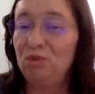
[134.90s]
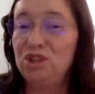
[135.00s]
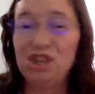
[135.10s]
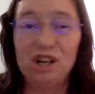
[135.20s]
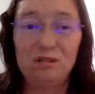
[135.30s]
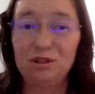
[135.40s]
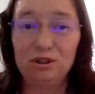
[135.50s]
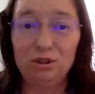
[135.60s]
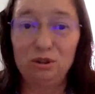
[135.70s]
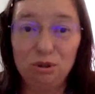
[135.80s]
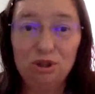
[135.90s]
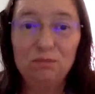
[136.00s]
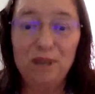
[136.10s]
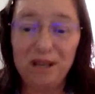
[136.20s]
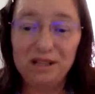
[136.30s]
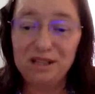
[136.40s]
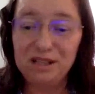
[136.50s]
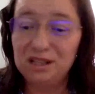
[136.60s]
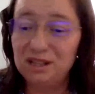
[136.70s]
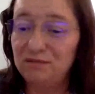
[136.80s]
which are good
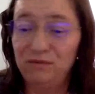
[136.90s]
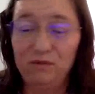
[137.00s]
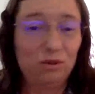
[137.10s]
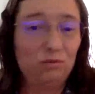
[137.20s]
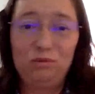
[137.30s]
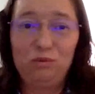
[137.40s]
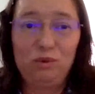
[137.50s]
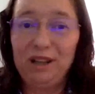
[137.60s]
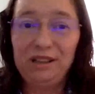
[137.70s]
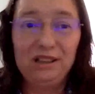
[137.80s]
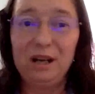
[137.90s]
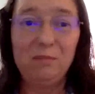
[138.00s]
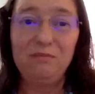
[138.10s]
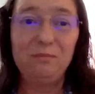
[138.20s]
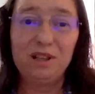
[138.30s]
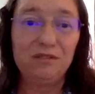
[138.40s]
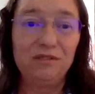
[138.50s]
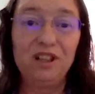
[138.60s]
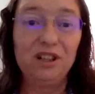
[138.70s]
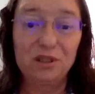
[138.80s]
basis for quite a number
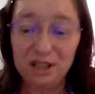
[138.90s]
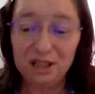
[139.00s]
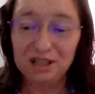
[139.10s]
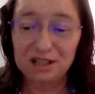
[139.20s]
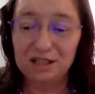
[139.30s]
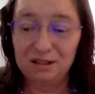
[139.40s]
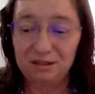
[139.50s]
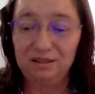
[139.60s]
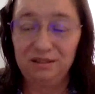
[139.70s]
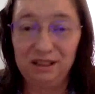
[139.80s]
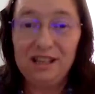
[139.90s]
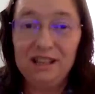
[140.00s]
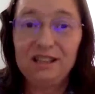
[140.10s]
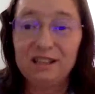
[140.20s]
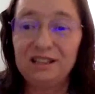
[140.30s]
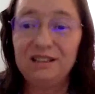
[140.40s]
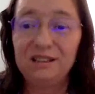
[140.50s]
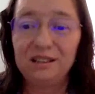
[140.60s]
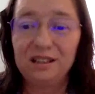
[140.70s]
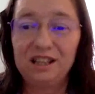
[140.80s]
of careers later
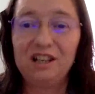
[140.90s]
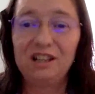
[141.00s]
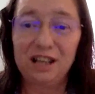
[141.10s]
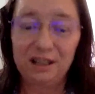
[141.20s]
in their